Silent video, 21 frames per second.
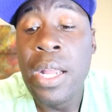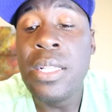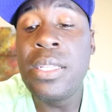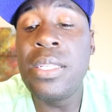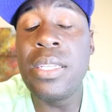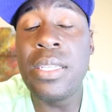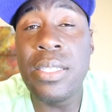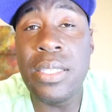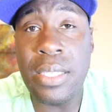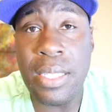
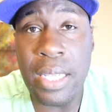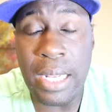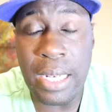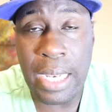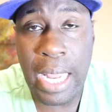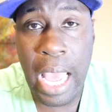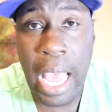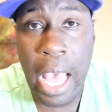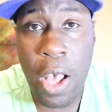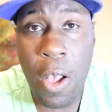to sit
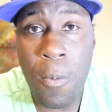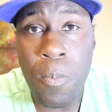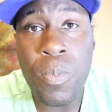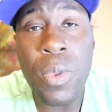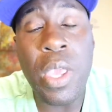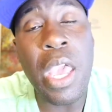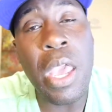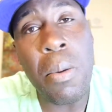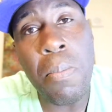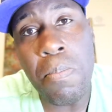down
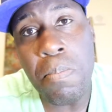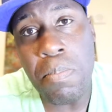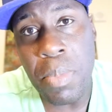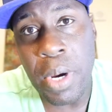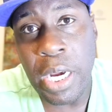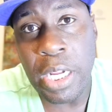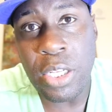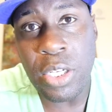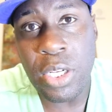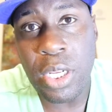and
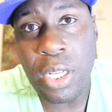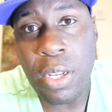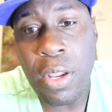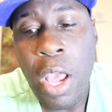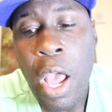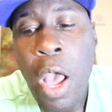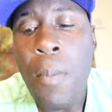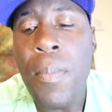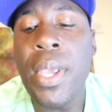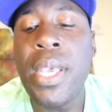budget.
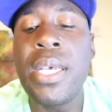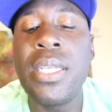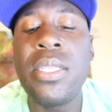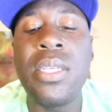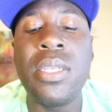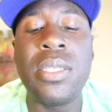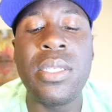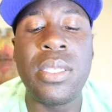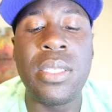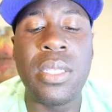Because
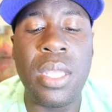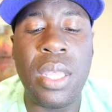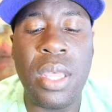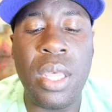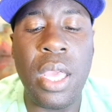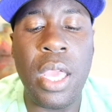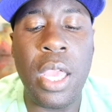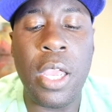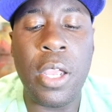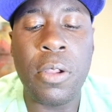this is the
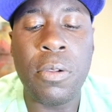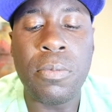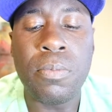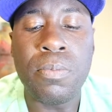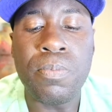thing.